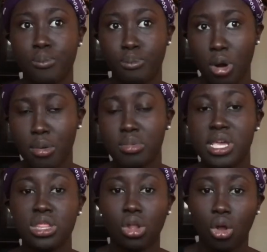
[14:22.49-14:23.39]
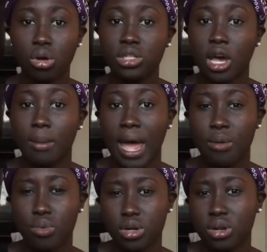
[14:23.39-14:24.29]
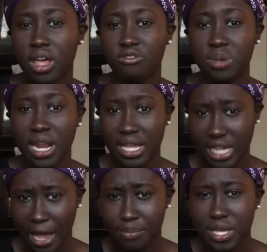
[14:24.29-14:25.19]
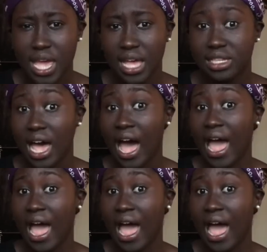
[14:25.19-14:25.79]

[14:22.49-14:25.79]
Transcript: probably in the long term I wouldn't have been as happy as